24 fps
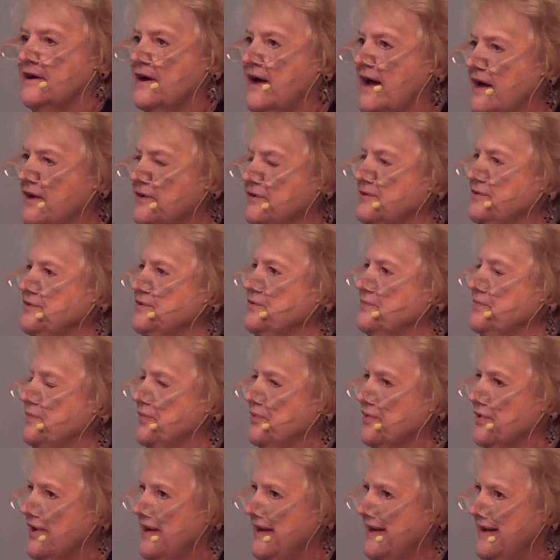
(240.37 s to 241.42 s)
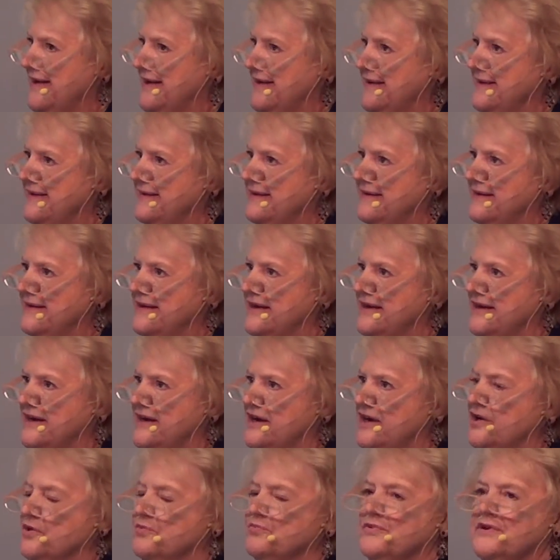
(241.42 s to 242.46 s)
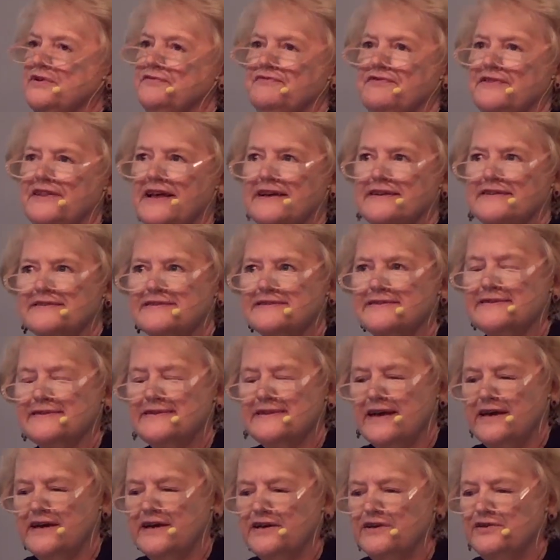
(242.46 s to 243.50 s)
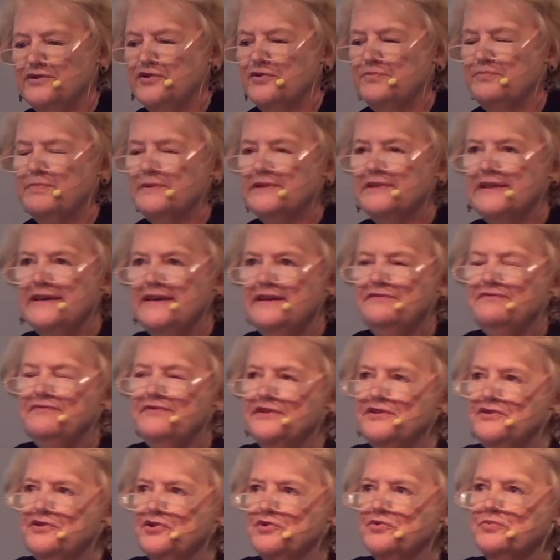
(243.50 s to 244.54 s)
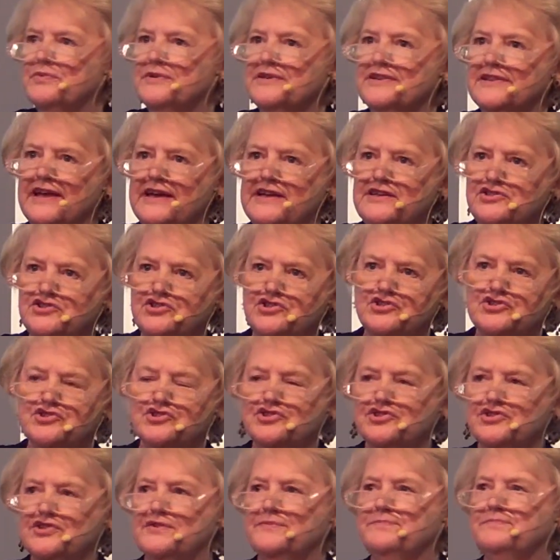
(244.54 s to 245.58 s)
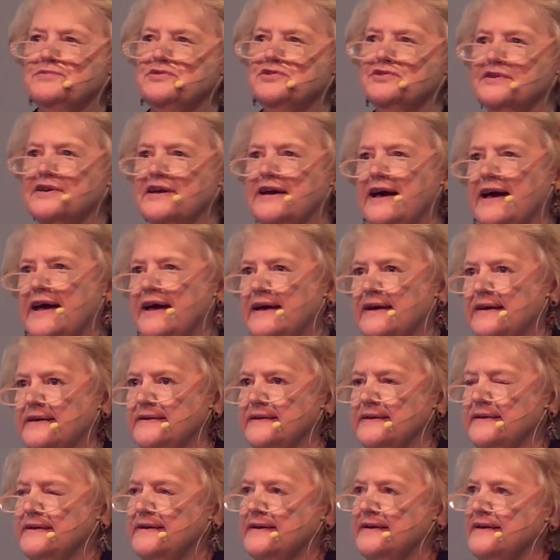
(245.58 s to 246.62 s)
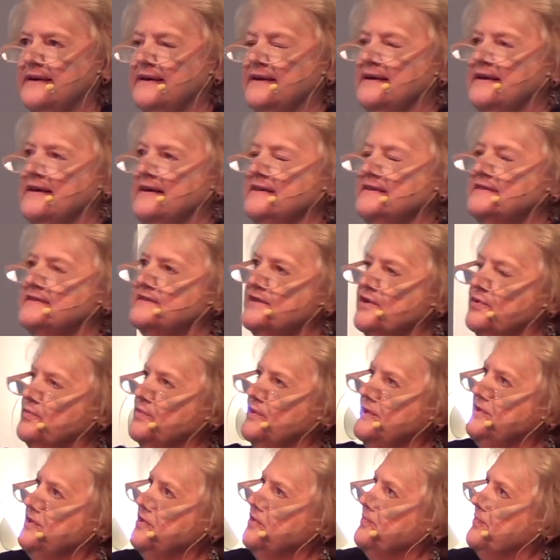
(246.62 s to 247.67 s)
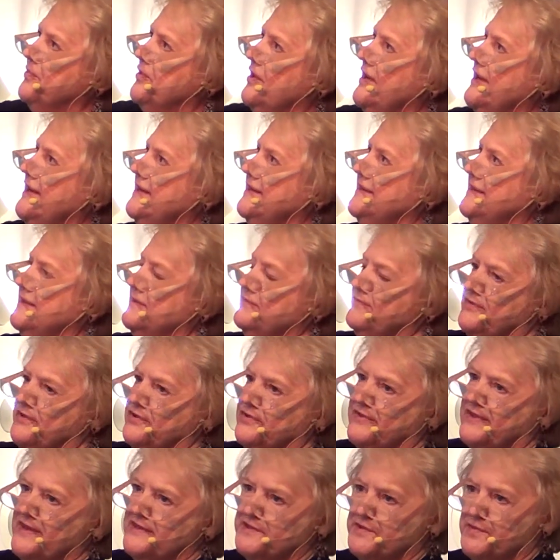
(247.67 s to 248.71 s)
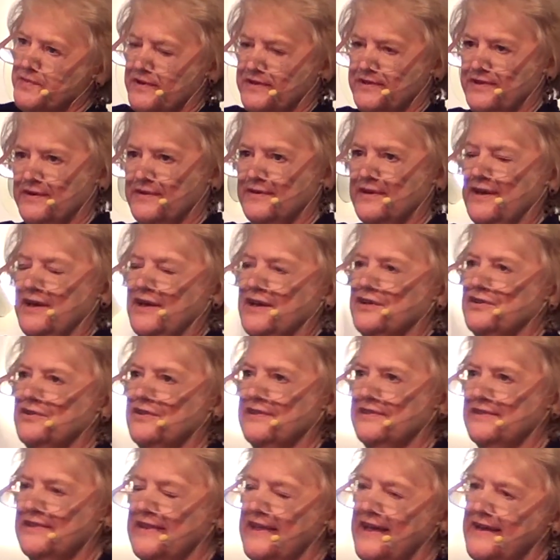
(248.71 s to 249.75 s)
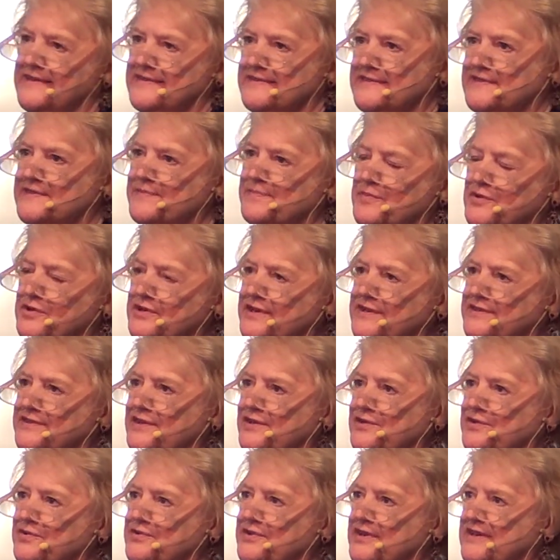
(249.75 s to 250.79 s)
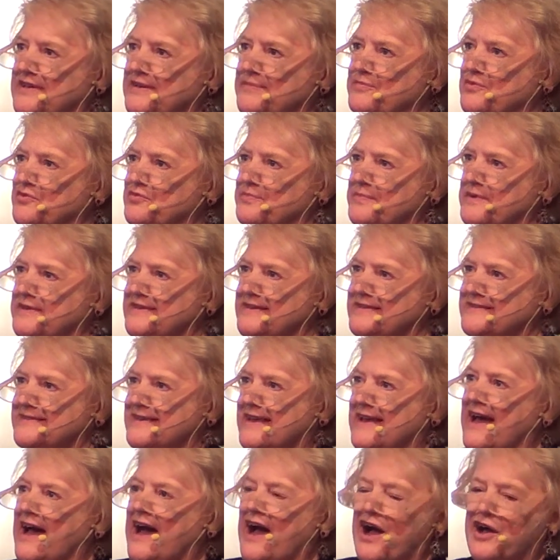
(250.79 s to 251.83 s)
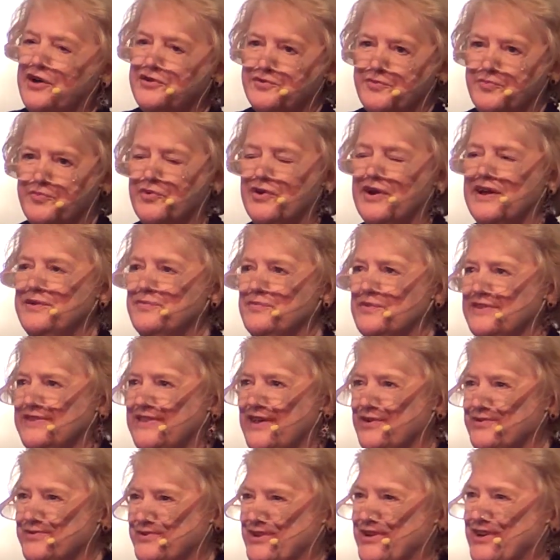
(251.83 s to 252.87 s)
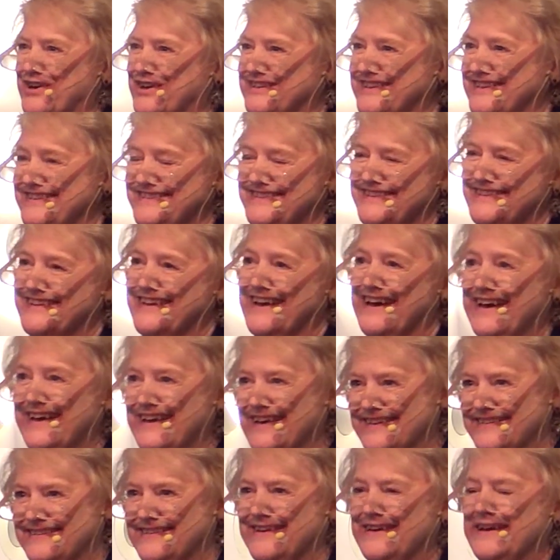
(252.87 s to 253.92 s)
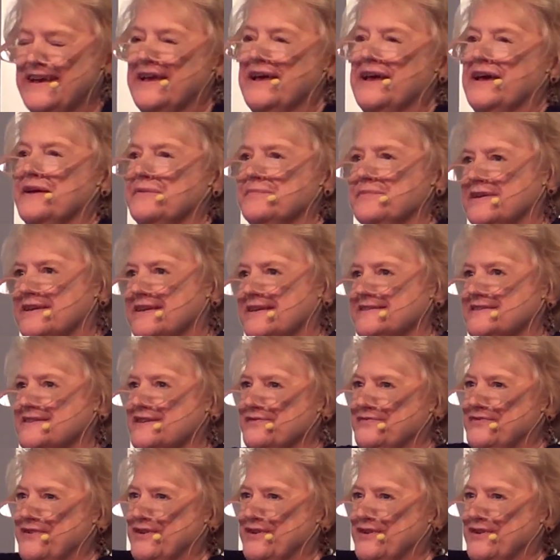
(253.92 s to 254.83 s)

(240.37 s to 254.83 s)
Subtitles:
how you pray reflects your belief and your relationship to God. So when you're praying, if you're, that's why the latest book in the Unity Movement is How to Pray Without Talking to God. Because